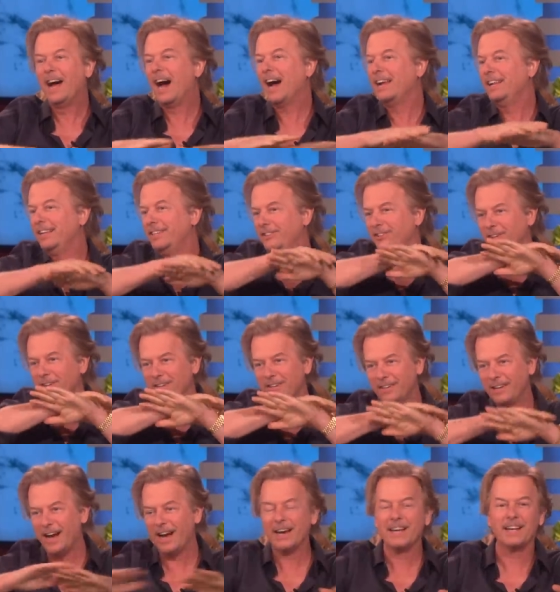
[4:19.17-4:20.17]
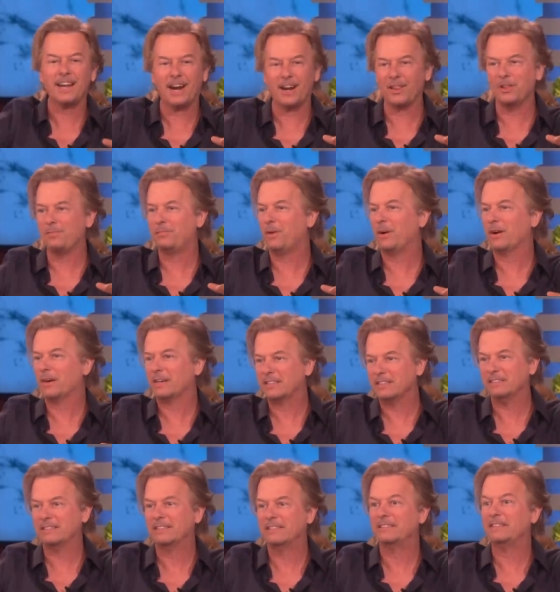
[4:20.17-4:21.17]
I need you to knock it out of the park.
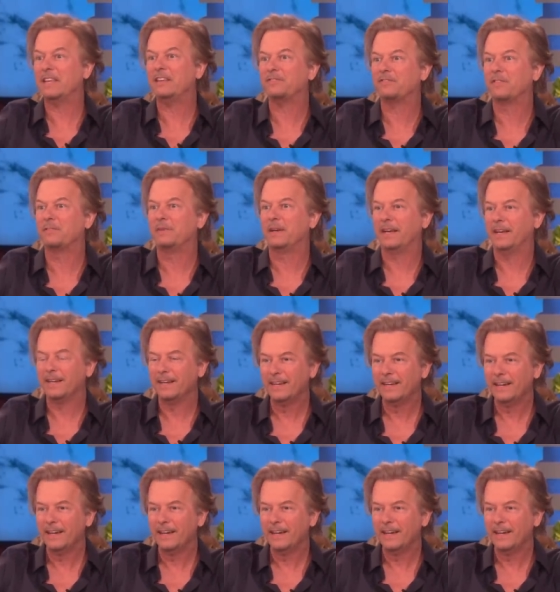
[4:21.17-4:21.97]
This is it for me.